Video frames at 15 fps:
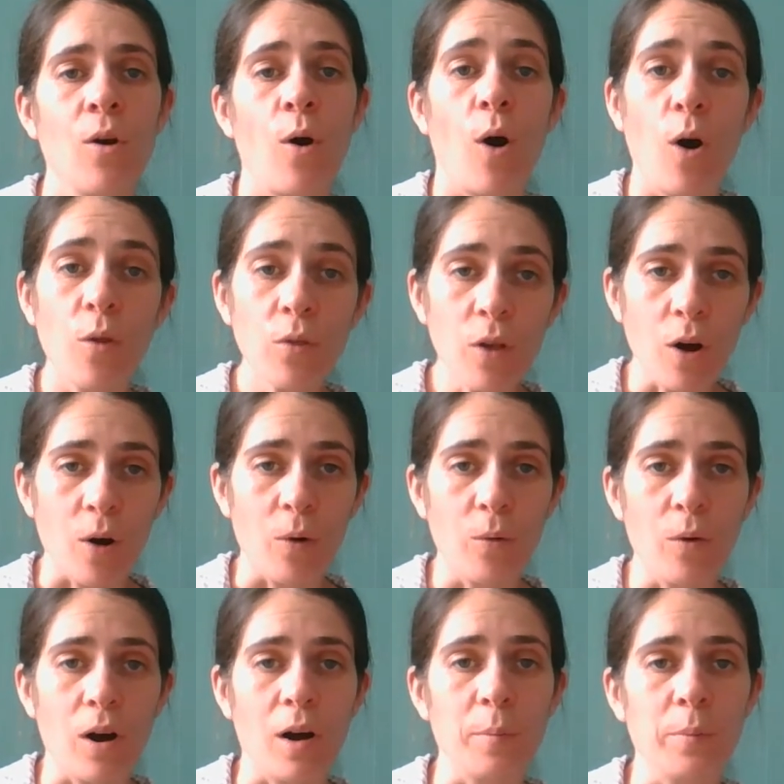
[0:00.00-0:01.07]
On the
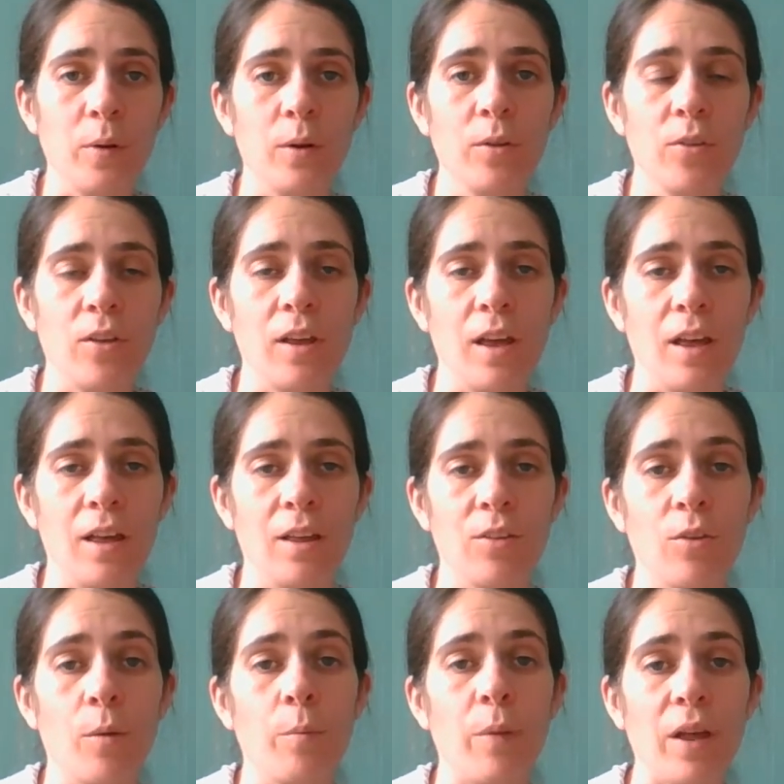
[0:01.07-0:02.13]
whole, our policy is
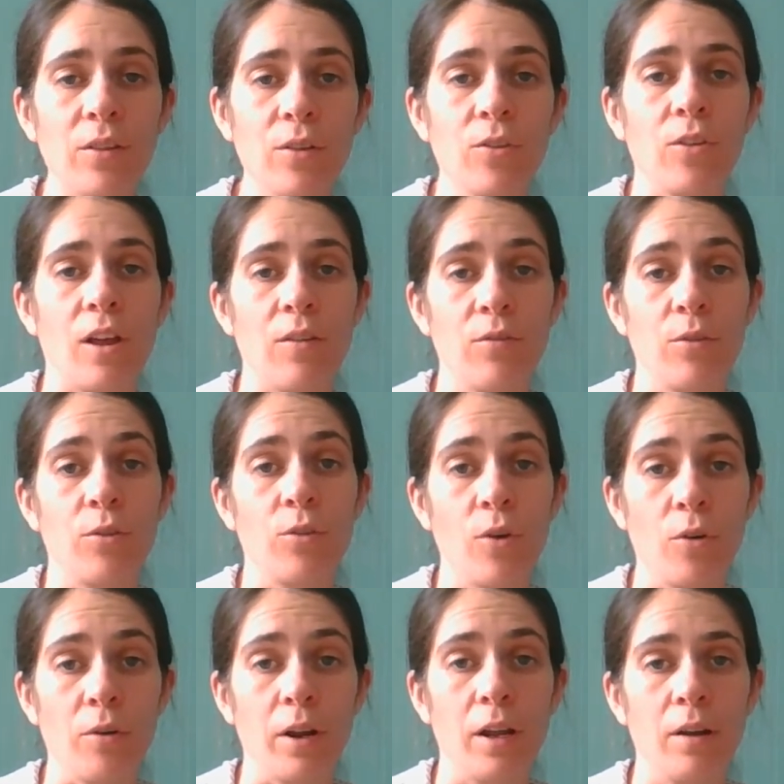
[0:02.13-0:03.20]
better safe than
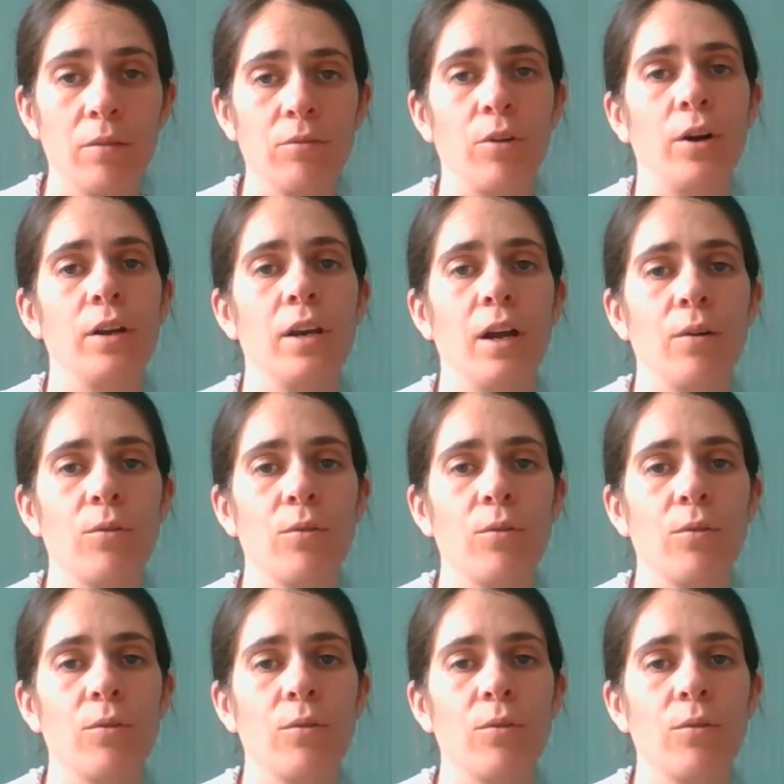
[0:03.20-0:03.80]
sorry right now.